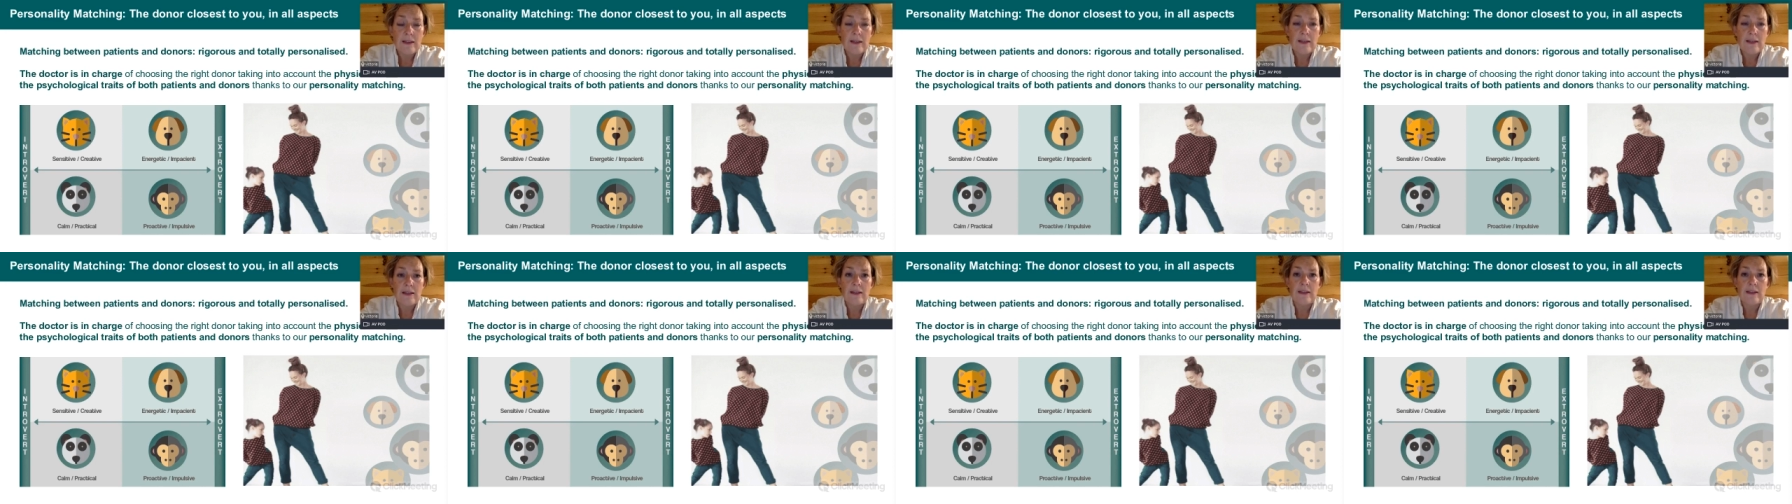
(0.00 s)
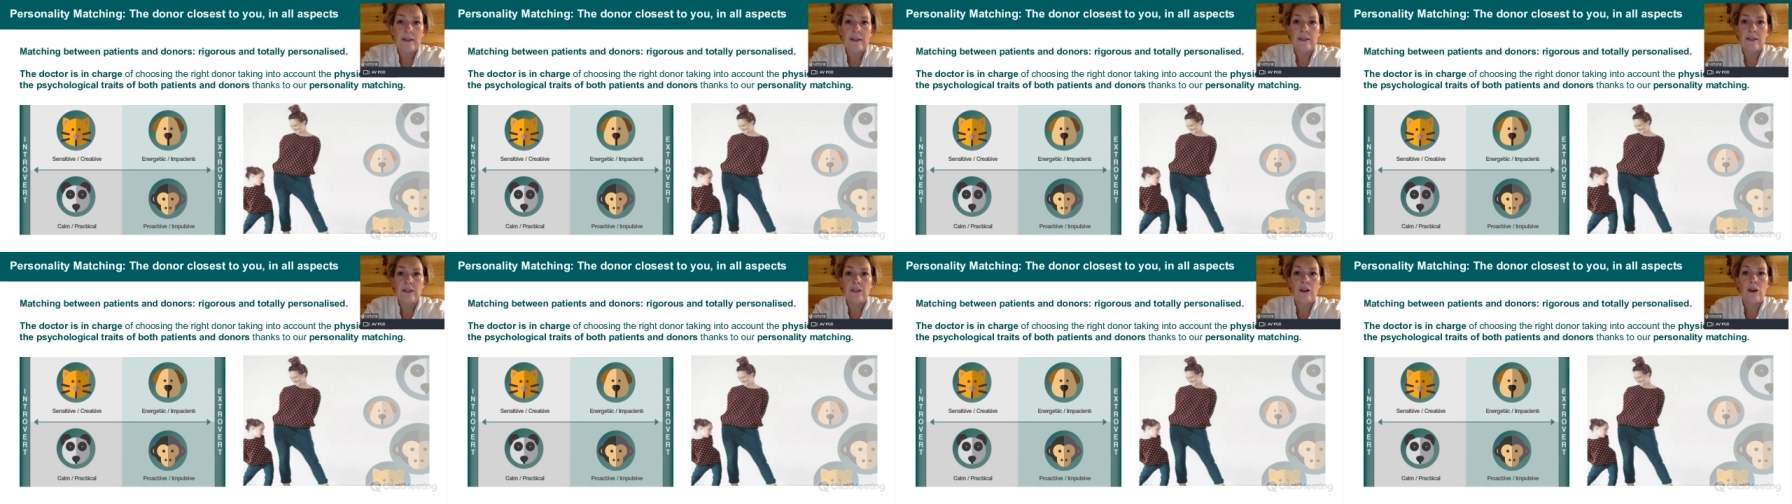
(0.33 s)

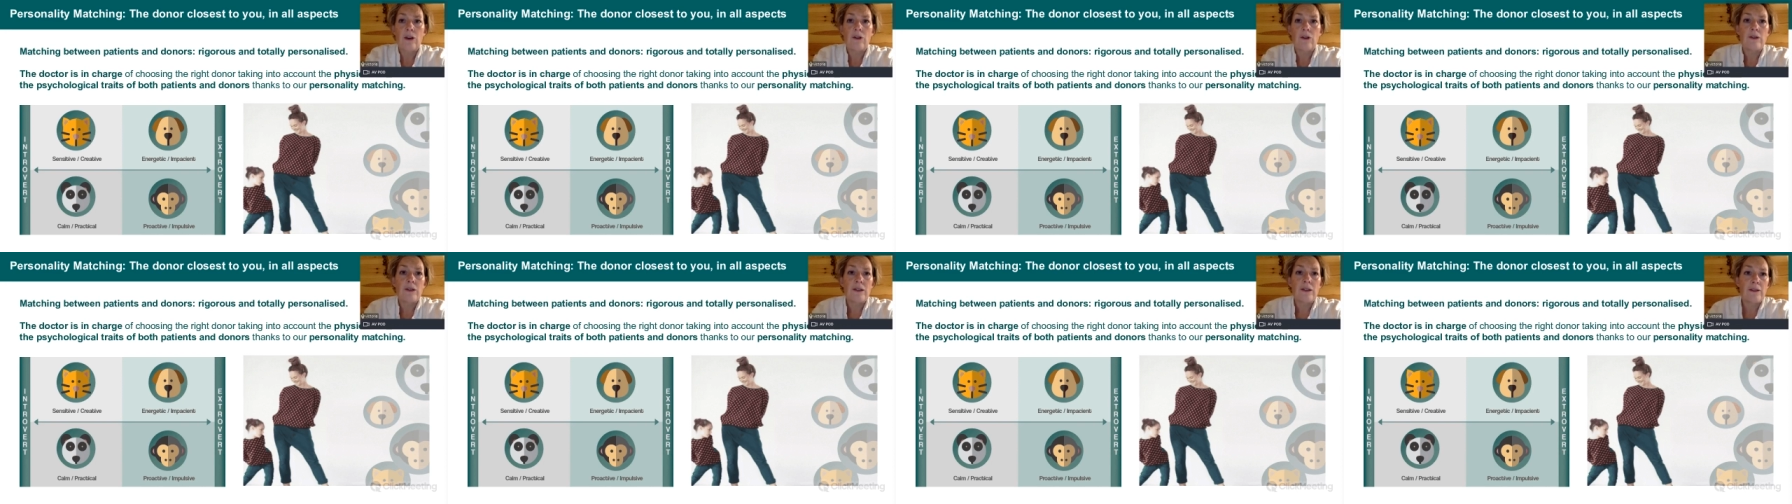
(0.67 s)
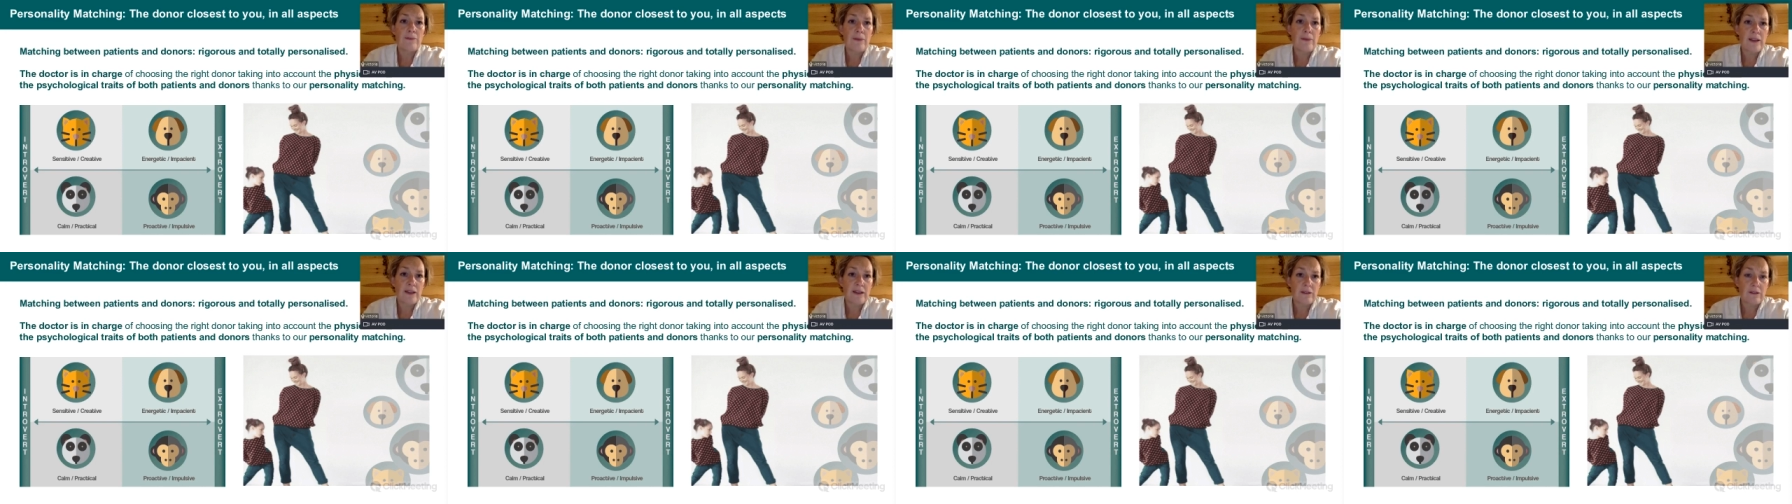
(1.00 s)
and only the
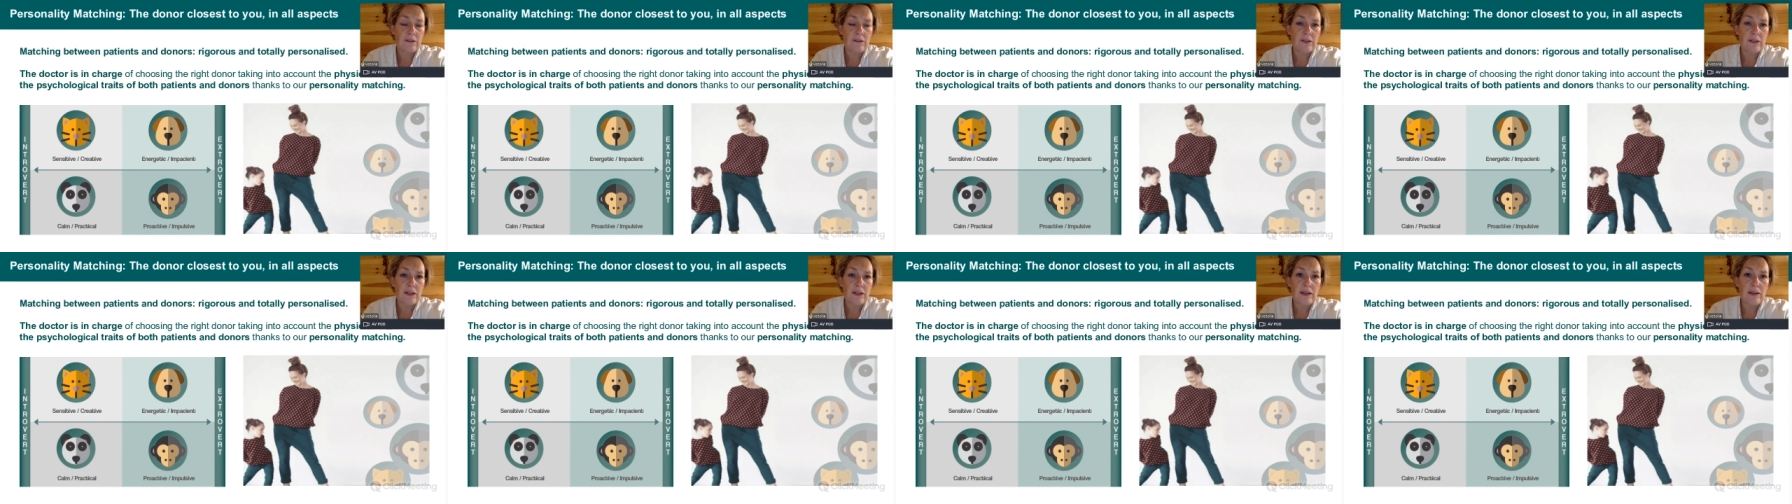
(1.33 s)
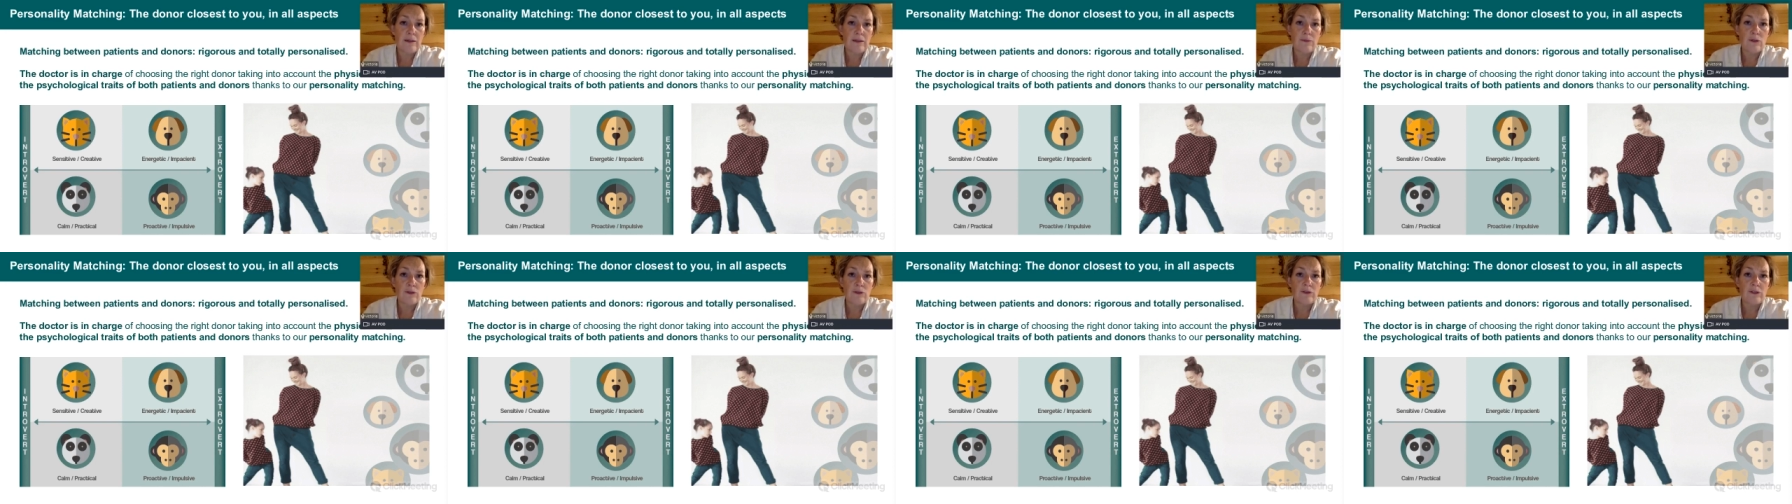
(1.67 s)
medical
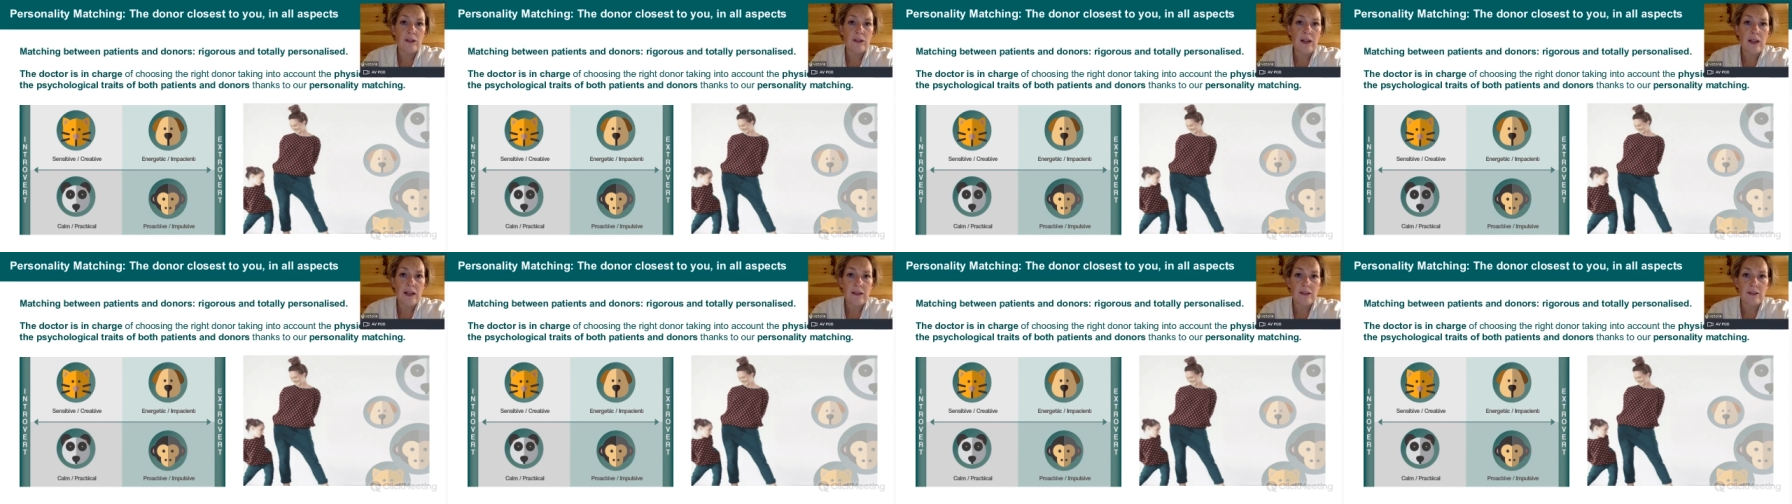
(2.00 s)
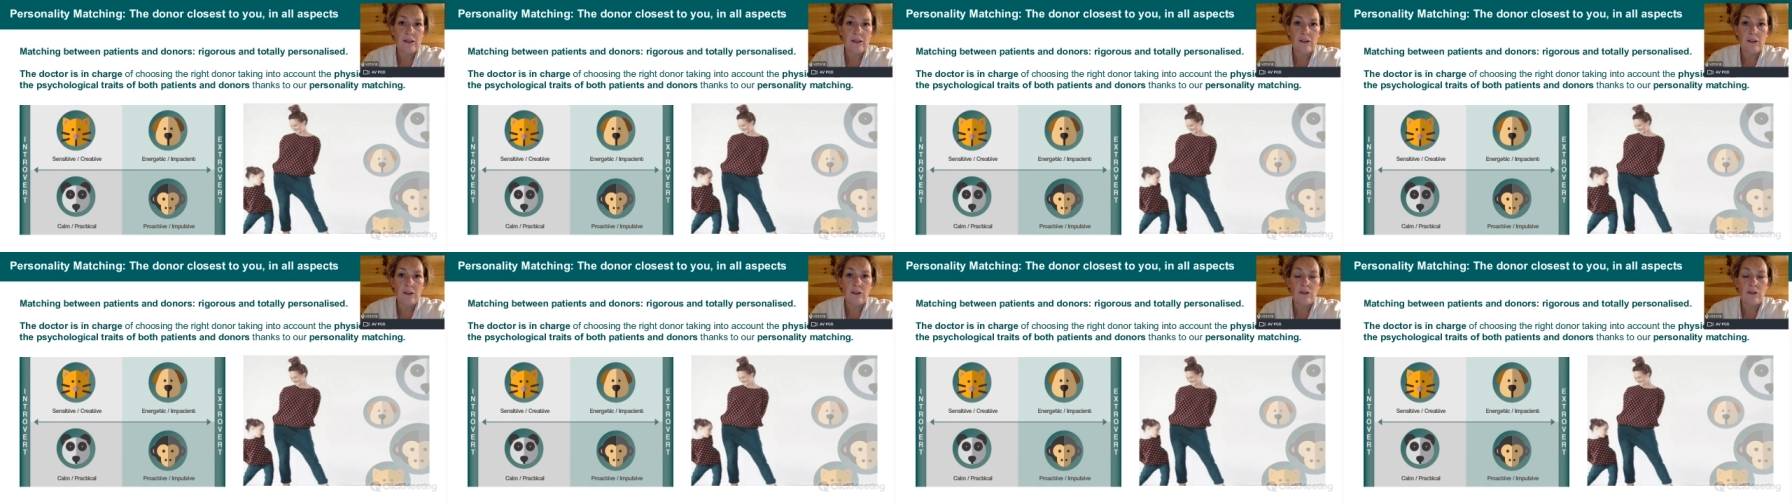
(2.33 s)
team who select the